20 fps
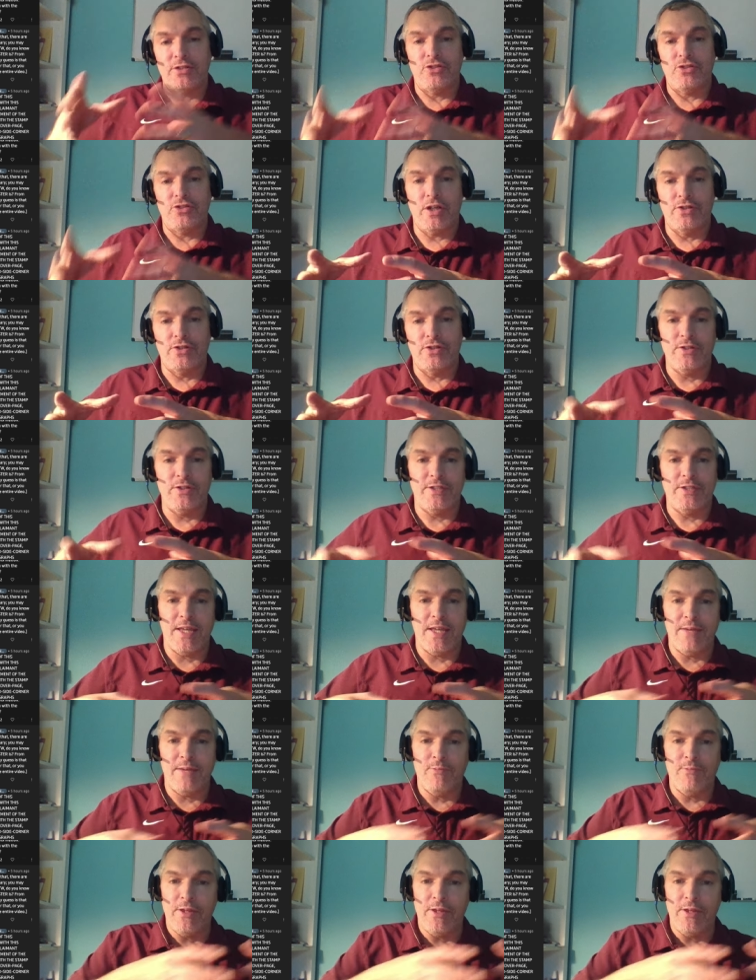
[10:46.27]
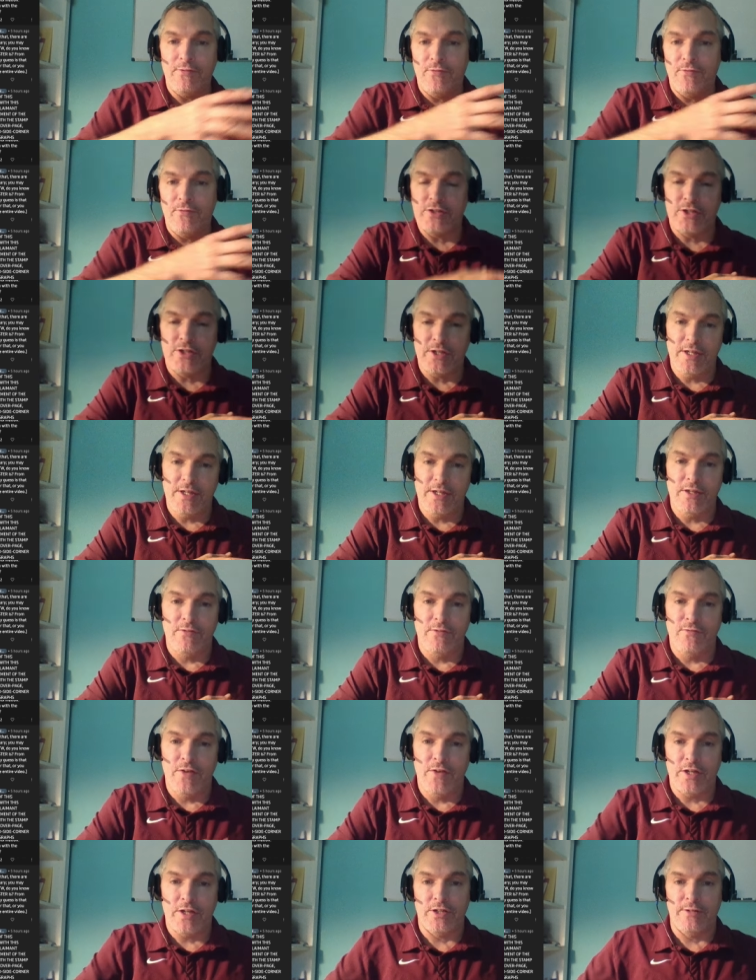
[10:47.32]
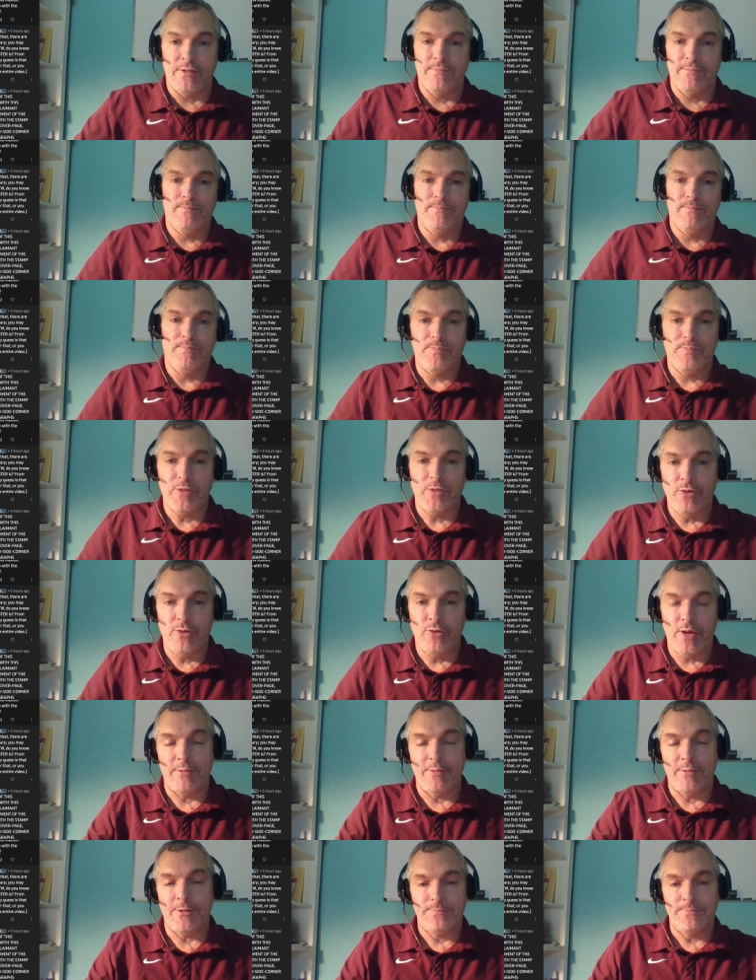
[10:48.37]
structure the same way they function in the fiction grammar.